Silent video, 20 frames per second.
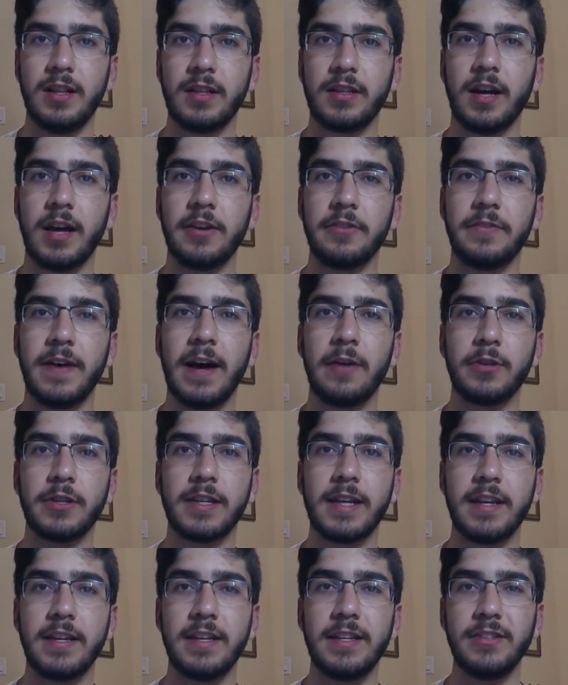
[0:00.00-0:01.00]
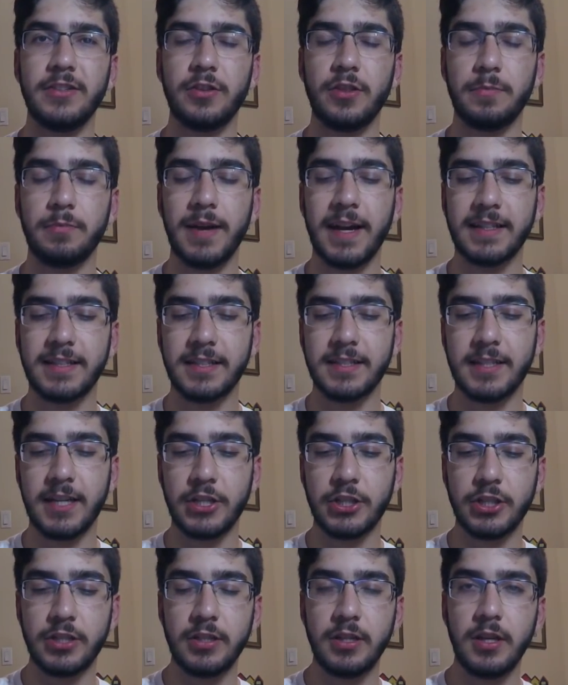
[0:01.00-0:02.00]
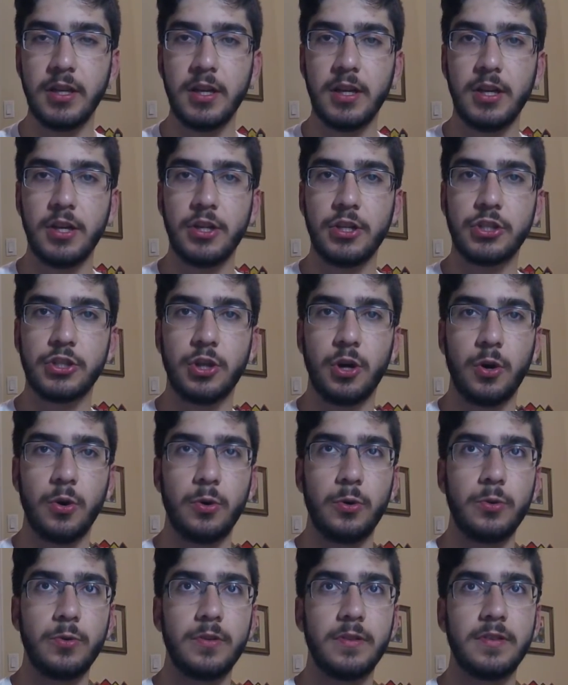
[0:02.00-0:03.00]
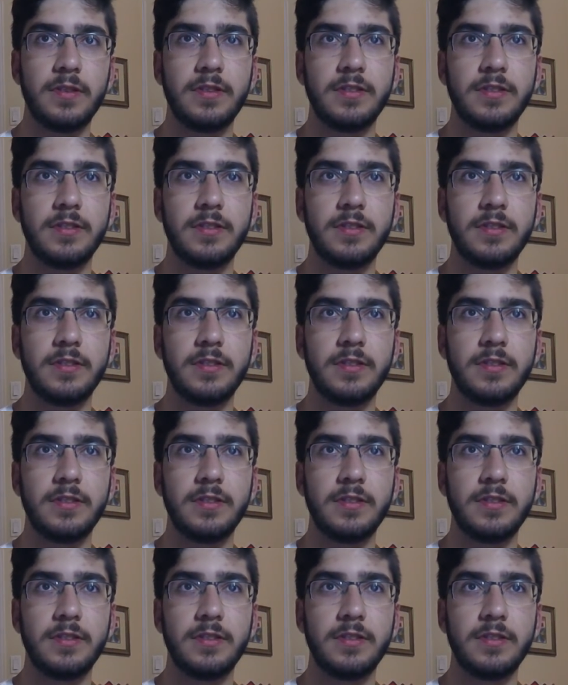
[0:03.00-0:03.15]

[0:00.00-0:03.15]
kind of how to get into the practice session. So